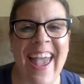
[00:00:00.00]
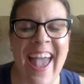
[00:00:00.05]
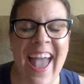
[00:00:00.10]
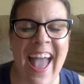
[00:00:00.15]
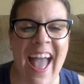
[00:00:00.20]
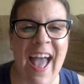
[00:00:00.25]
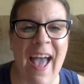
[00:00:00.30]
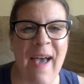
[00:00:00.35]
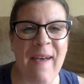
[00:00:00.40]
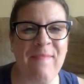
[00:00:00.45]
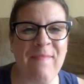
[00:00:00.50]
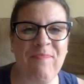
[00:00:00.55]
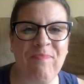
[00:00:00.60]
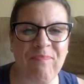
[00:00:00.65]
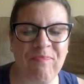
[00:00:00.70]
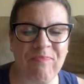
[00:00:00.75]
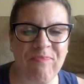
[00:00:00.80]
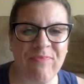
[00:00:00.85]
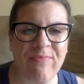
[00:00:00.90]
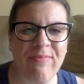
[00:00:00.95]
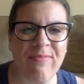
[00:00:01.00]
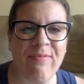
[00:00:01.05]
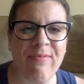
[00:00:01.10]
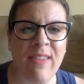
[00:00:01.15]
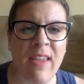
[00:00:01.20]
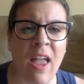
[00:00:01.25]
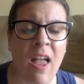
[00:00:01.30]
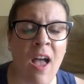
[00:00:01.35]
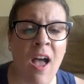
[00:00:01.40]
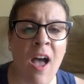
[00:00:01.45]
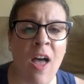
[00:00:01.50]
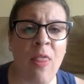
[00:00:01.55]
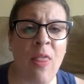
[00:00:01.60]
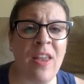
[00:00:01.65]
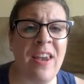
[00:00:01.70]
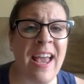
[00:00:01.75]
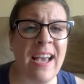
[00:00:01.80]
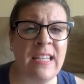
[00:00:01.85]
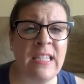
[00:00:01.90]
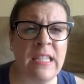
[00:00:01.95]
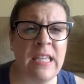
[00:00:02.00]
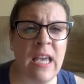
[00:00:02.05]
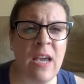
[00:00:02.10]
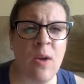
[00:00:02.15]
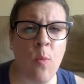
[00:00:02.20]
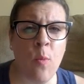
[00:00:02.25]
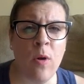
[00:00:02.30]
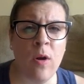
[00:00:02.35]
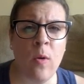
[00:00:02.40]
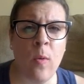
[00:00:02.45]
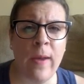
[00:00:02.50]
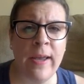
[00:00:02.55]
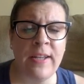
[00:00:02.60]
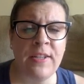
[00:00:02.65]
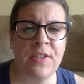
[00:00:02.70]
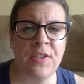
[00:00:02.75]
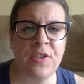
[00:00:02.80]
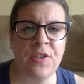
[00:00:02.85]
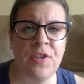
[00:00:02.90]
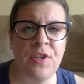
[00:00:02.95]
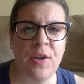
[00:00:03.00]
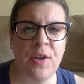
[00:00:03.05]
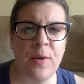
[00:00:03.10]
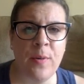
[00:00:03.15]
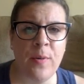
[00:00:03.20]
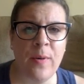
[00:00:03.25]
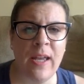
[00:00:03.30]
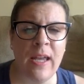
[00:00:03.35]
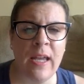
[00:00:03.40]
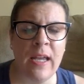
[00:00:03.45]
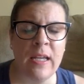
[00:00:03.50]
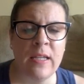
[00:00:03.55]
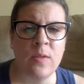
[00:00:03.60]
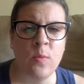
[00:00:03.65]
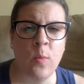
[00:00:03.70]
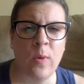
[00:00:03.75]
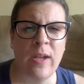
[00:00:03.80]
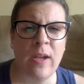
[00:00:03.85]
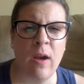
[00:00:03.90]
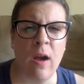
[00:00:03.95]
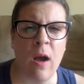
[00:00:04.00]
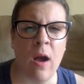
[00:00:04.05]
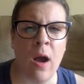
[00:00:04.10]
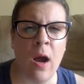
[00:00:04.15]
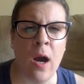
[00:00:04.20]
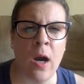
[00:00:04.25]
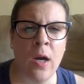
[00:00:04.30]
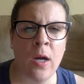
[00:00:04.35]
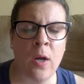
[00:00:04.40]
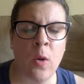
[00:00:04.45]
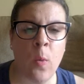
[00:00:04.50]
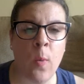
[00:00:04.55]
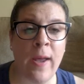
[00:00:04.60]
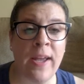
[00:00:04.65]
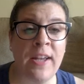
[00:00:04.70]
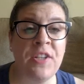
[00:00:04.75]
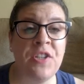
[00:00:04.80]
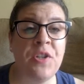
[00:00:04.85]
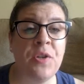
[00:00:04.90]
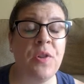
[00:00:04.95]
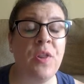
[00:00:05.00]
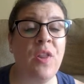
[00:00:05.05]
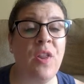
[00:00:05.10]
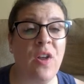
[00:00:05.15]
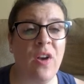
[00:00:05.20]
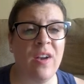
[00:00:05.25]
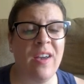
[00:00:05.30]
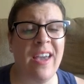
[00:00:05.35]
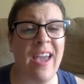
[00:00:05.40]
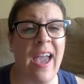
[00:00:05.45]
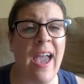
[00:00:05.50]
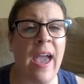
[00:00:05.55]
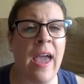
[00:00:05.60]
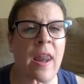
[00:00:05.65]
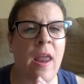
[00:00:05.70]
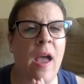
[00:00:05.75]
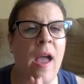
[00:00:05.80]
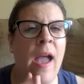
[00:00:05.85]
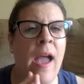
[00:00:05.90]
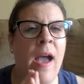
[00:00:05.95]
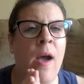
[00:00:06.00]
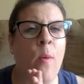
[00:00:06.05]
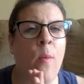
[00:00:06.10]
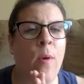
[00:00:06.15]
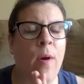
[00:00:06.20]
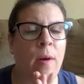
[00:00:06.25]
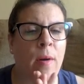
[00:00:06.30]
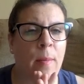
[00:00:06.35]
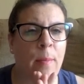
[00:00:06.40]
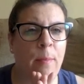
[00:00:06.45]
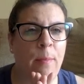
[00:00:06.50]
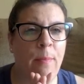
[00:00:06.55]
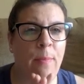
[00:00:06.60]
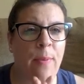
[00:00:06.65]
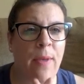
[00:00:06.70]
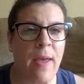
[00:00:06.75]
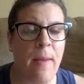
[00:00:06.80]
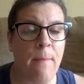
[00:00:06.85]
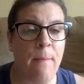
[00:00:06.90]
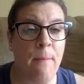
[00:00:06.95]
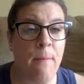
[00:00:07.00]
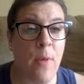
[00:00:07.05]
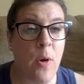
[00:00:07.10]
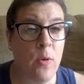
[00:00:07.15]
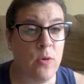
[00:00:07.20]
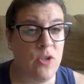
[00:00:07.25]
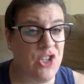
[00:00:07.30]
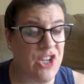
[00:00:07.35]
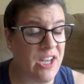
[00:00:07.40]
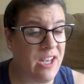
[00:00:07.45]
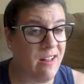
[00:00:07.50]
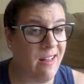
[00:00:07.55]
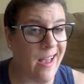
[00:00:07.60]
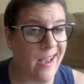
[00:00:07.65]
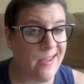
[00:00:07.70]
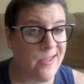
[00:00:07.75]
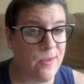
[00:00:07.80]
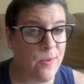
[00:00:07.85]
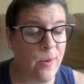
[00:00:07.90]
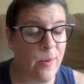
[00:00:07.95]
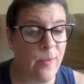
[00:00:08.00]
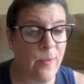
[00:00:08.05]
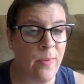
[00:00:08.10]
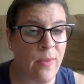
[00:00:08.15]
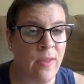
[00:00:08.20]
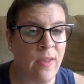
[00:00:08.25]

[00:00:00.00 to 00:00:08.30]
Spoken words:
The next thing we're going to do is we are going to look at our Bitmoji classroom